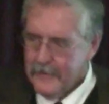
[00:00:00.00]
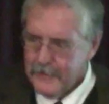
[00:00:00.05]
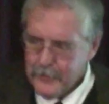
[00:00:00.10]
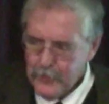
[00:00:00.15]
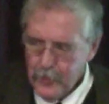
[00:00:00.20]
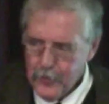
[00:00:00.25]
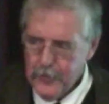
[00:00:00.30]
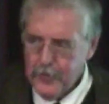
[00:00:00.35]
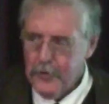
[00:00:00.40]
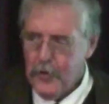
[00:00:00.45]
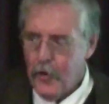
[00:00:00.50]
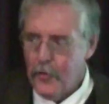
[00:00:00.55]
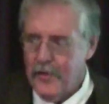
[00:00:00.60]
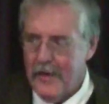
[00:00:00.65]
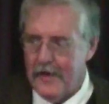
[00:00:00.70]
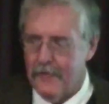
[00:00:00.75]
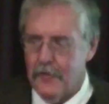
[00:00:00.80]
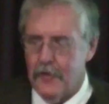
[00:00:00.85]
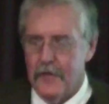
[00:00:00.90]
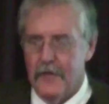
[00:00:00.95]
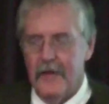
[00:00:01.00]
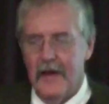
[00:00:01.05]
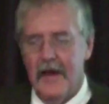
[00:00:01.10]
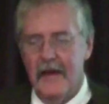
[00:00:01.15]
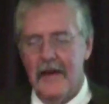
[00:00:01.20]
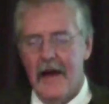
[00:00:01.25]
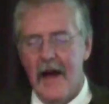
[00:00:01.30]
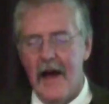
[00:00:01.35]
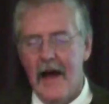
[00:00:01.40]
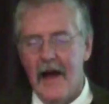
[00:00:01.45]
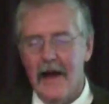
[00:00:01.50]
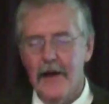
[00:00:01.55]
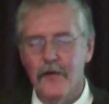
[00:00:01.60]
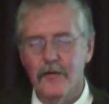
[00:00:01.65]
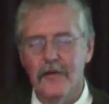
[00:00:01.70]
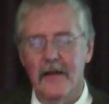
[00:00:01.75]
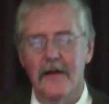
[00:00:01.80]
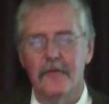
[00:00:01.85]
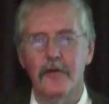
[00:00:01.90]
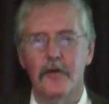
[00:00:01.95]
that's all the low level. At a
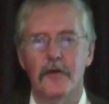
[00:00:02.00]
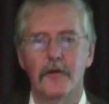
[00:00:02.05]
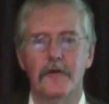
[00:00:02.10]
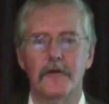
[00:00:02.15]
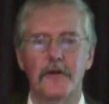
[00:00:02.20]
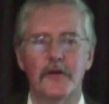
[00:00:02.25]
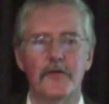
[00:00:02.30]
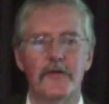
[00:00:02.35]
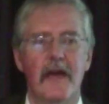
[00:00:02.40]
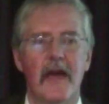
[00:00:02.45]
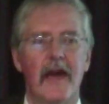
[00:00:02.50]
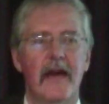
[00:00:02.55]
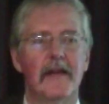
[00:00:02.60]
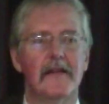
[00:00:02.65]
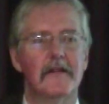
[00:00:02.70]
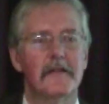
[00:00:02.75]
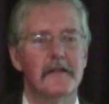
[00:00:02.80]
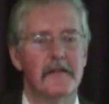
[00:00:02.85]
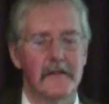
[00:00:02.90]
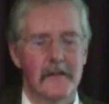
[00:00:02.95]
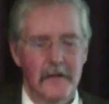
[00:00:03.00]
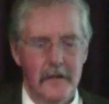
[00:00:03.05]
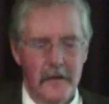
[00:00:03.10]
higher level, you get